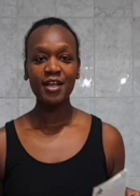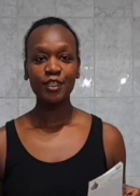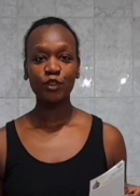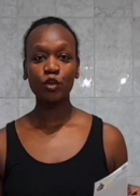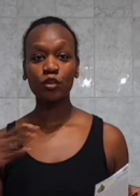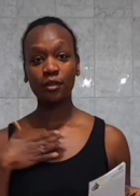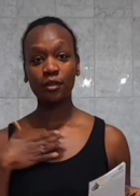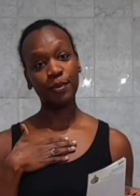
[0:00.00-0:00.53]

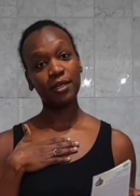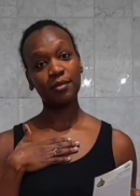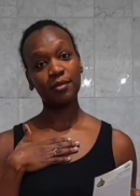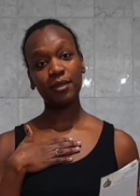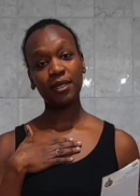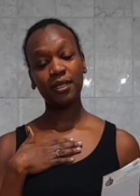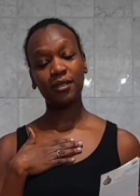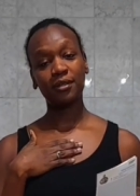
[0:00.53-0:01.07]
So they picked
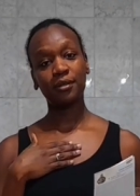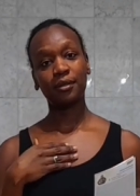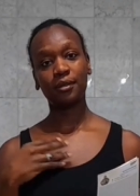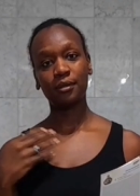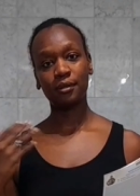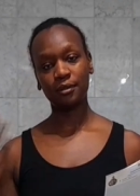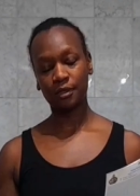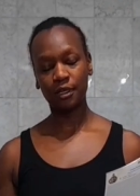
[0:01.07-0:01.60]
me.
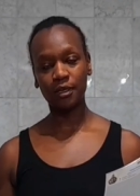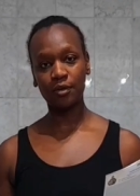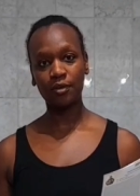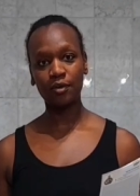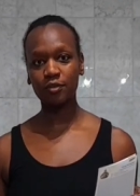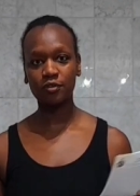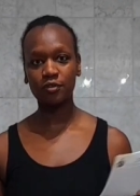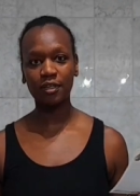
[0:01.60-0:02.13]
Thank
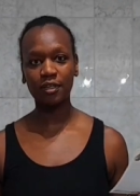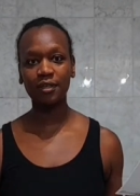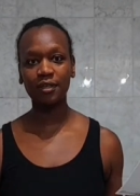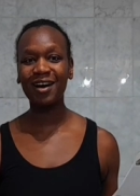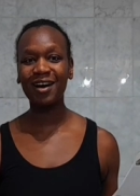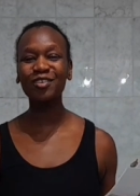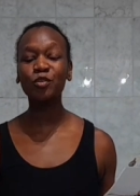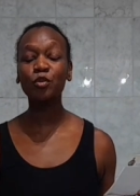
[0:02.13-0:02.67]
God. It was like
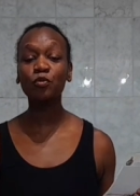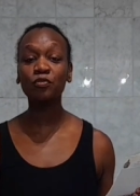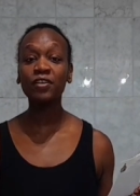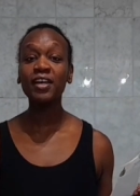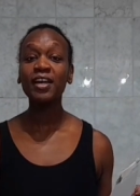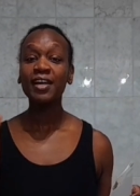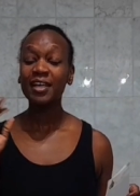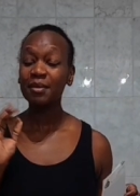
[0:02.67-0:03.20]
out of
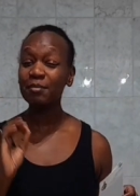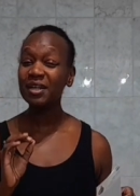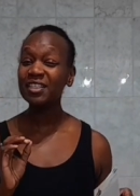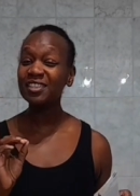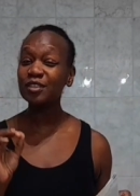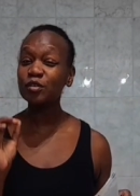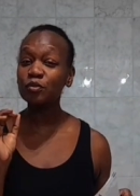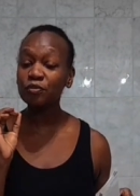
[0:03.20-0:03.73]
imagine
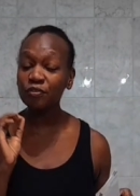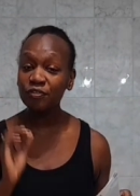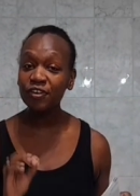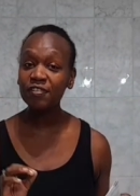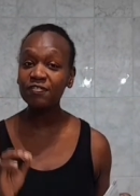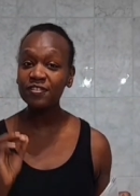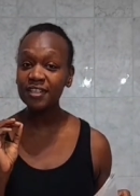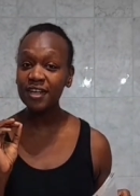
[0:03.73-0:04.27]
out of
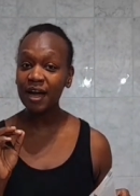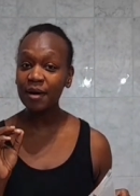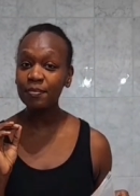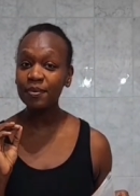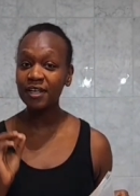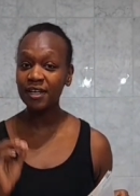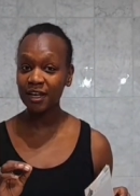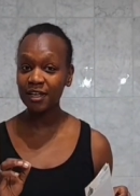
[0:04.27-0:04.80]
50
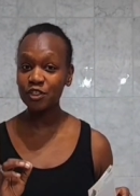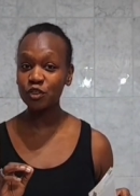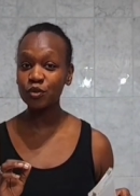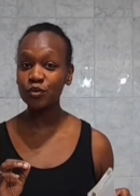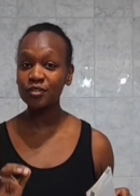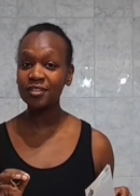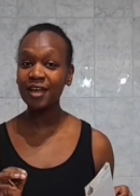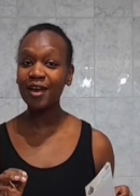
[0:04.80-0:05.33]

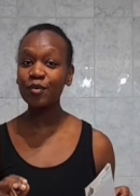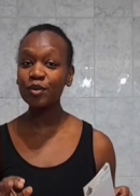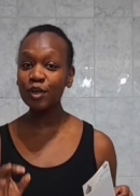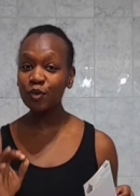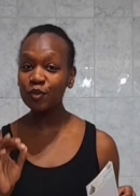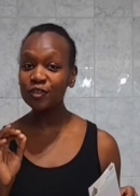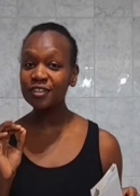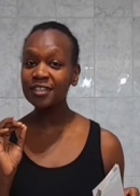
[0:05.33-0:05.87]
applications, I only
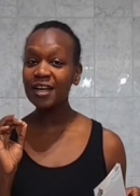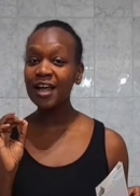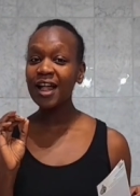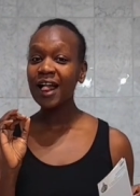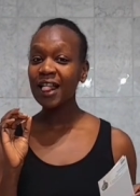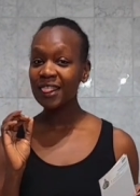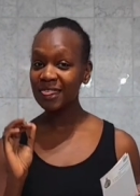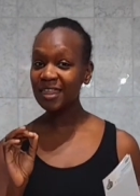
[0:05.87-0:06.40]
got
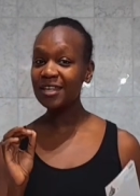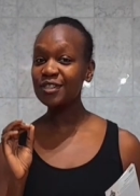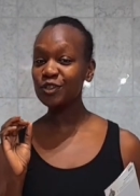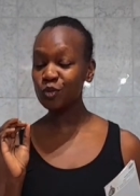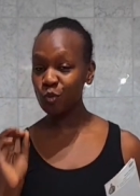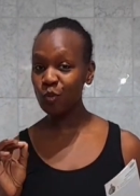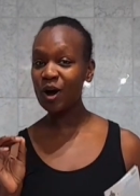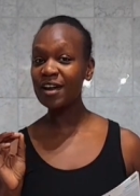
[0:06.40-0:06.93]
this
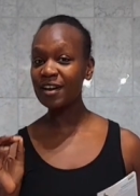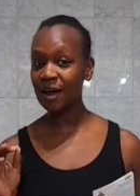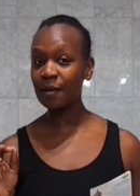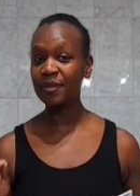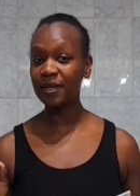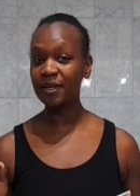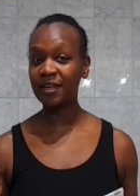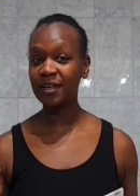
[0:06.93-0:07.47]
one
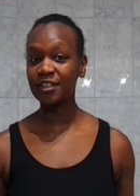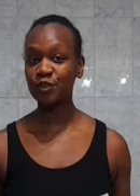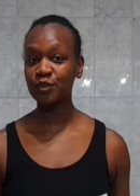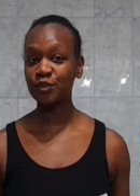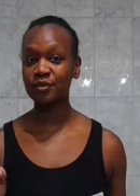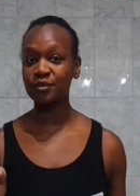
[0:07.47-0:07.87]
application.